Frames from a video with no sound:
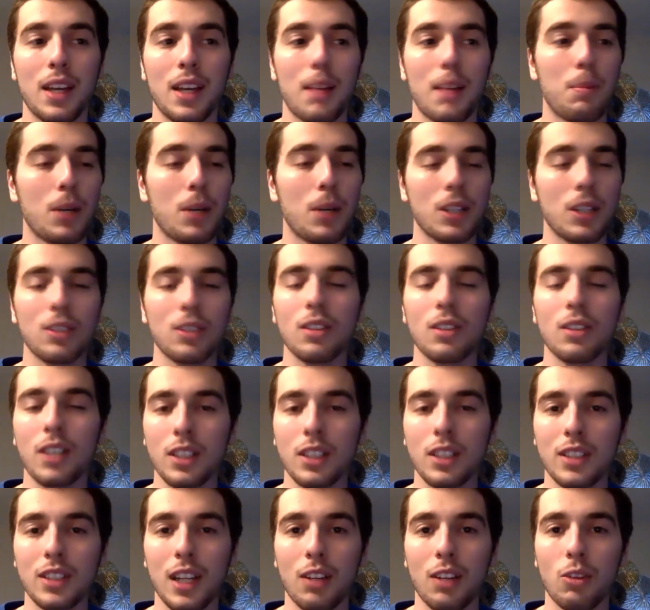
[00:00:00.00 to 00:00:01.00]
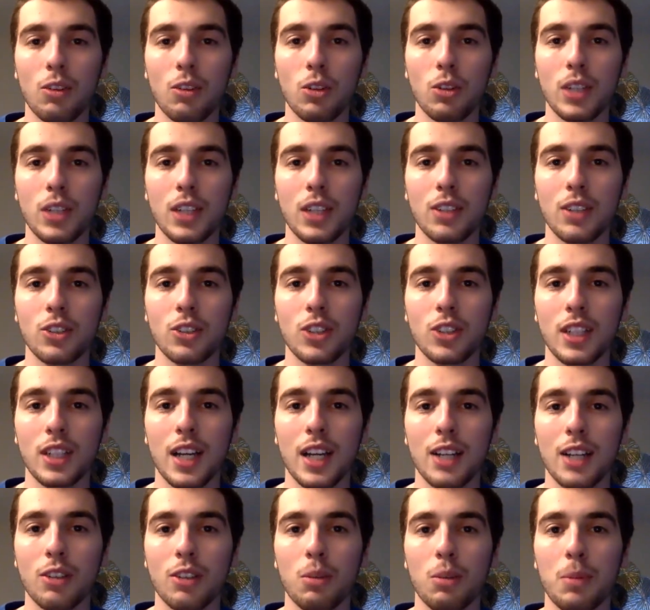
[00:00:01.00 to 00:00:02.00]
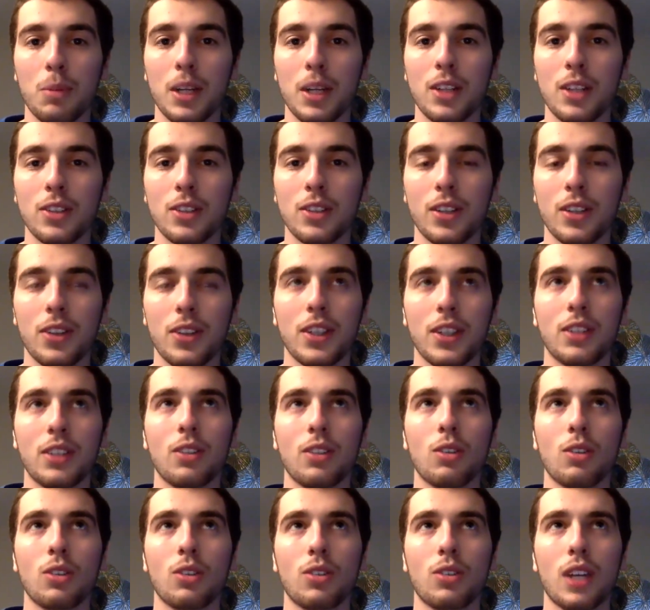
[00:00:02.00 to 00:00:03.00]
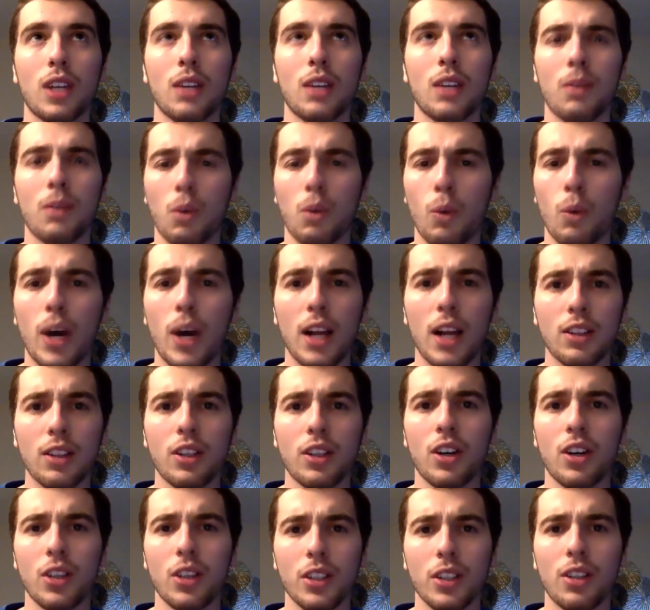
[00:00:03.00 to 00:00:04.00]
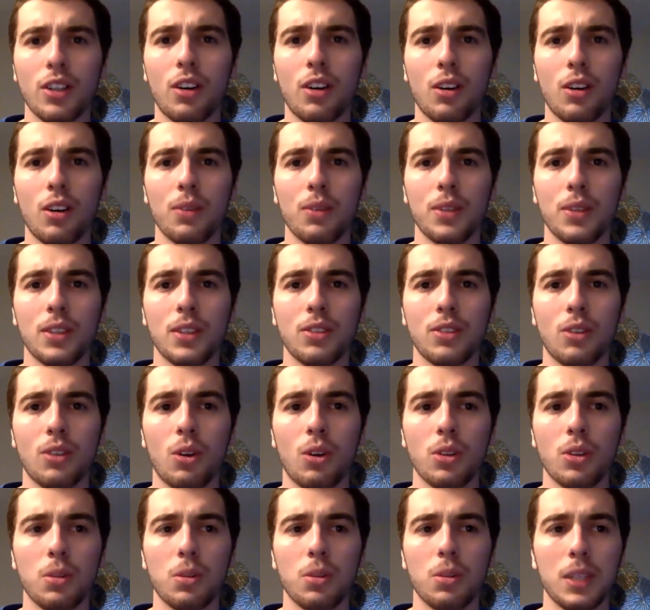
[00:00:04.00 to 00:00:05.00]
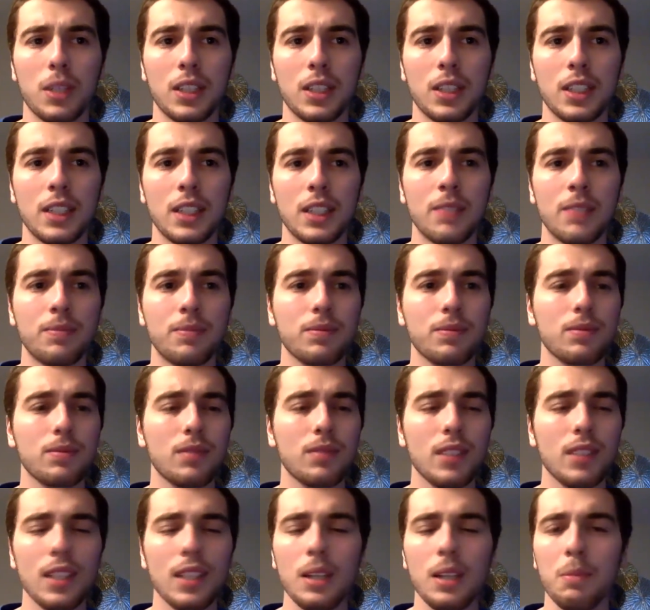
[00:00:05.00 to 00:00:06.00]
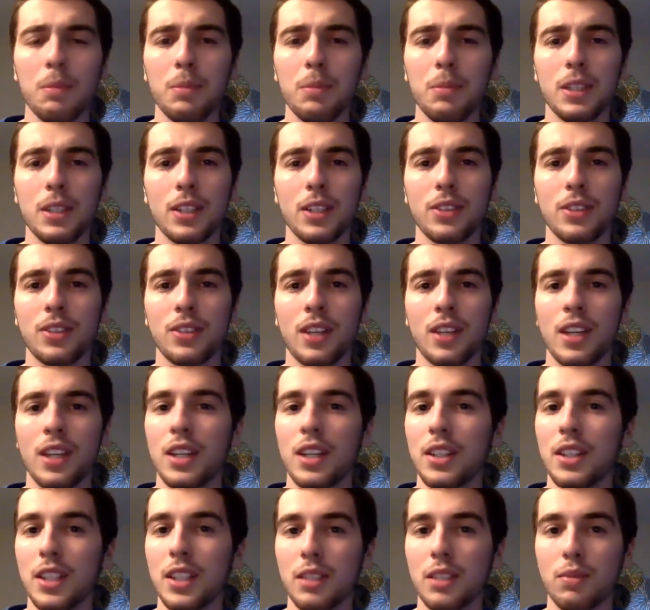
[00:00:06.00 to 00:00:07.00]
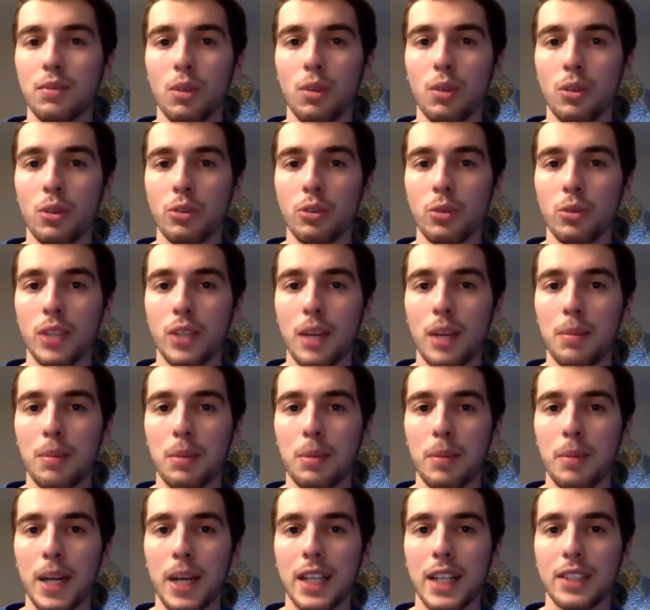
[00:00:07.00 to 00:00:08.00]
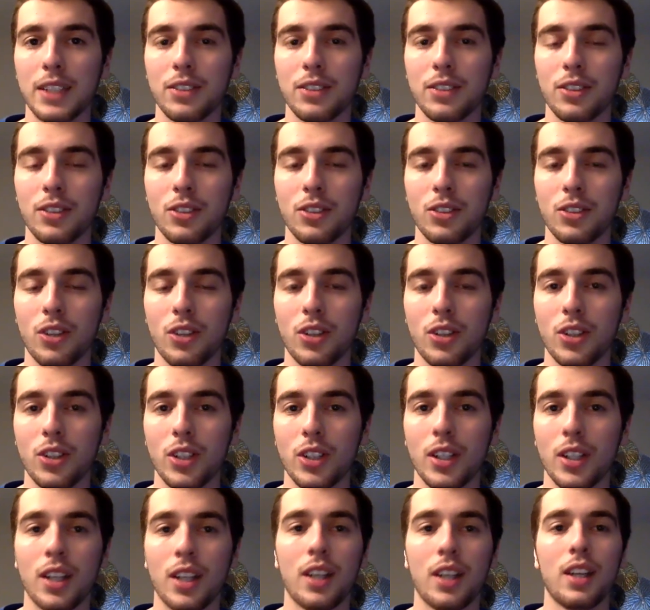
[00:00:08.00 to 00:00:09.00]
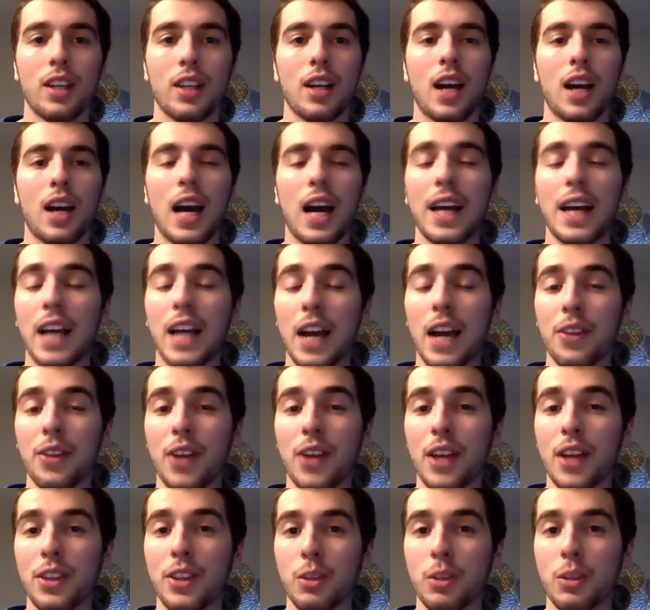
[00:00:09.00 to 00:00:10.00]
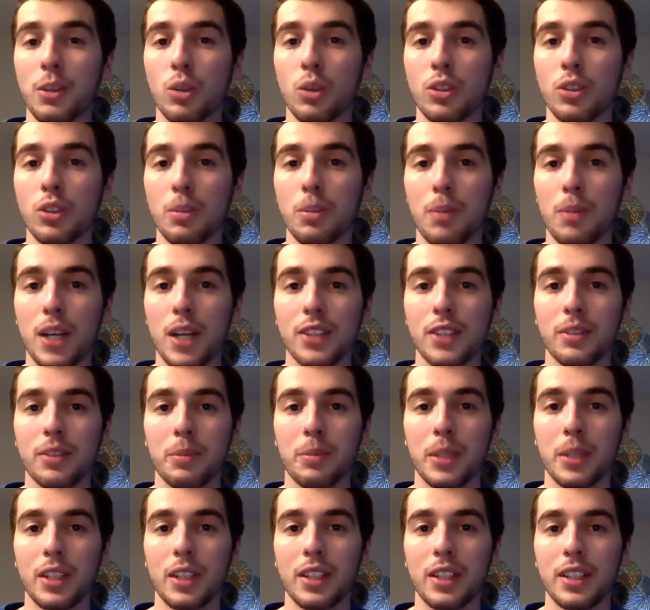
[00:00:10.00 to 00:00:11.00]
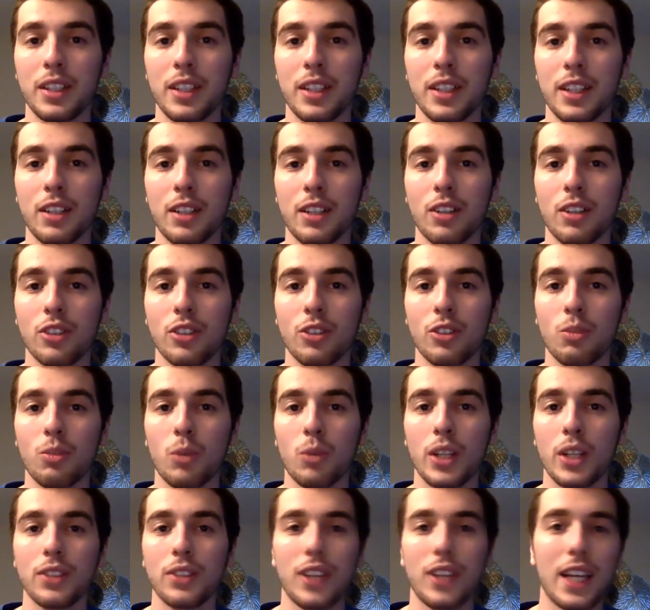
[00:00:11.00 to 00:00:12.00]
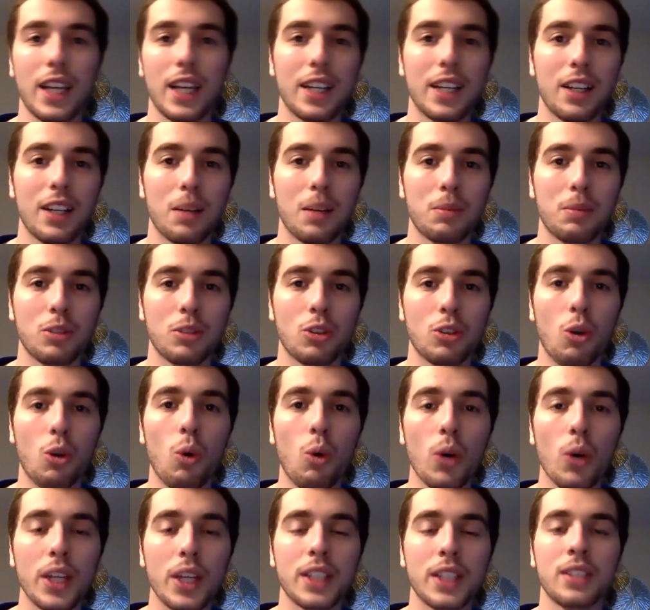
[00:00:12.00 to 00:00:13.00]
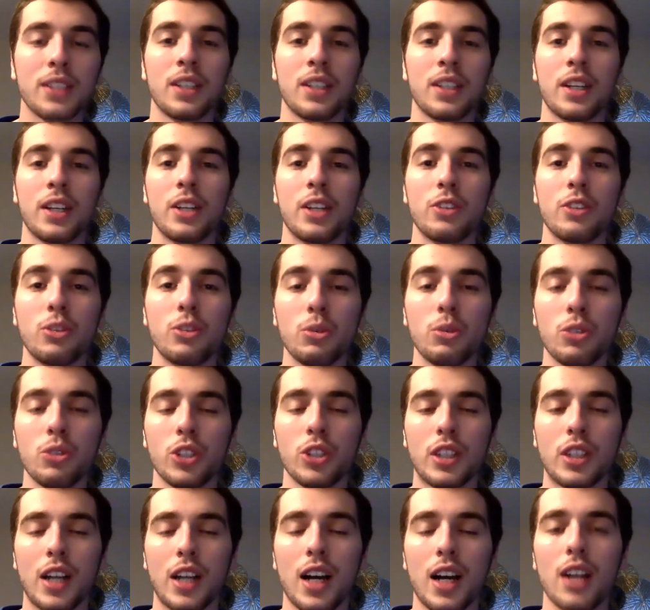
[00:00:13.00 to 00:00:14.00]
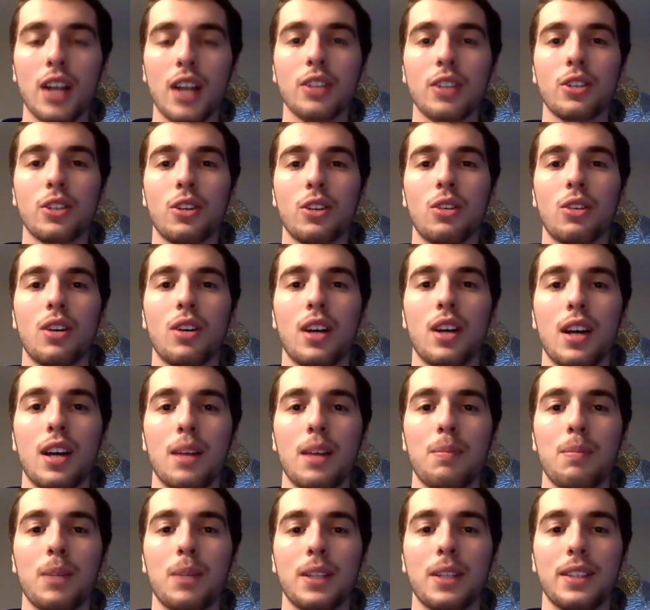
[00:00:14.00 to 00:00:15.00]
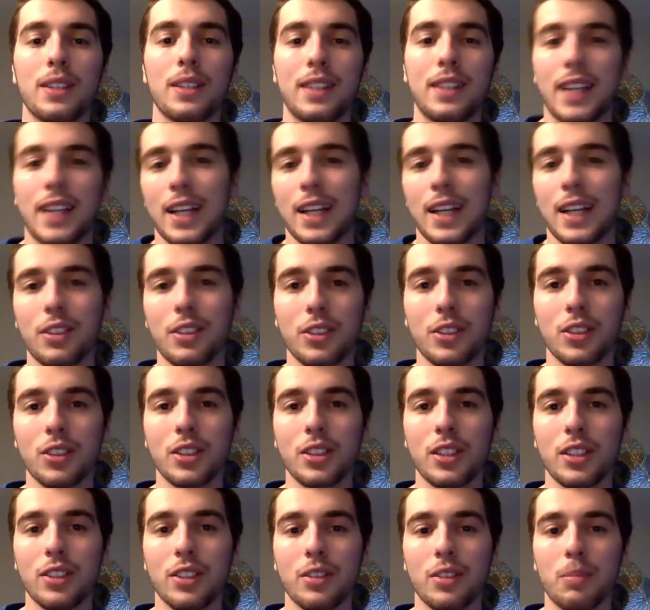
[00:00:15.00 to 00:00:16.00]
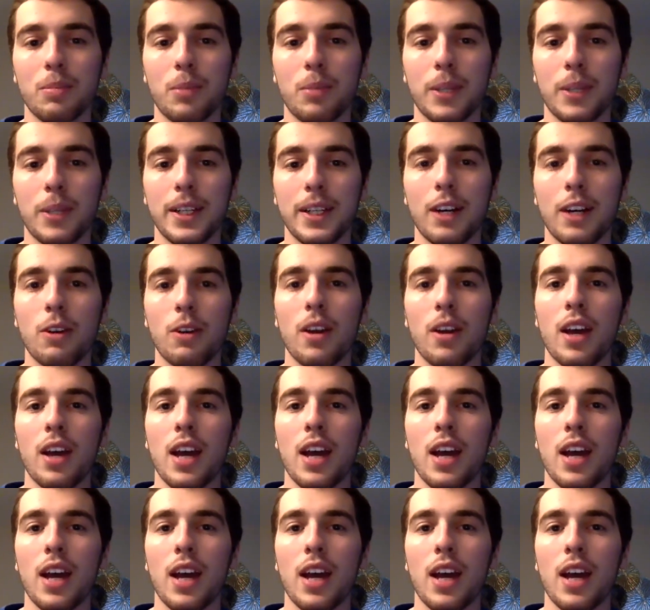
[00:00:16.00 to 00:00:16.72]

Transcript: But let's kind of look at the Chicago Bears. I think they're kind of a wild card in all this ultimately because Nick Foles will not be back as the starter. I thought there was a possibility that Carson Wentz ended up going to Chicago, but that clearly doesn't play out.